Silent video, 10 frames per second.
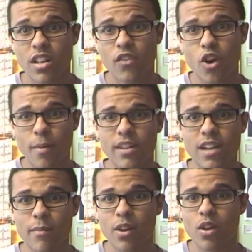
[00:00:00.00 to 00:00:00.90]
leave a comment
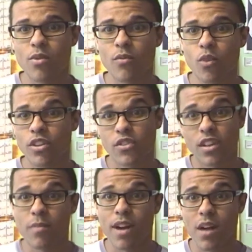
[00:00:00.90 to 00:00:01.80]
down below with what you
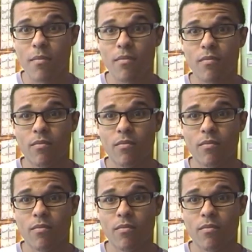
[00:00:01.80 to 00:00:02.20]
think about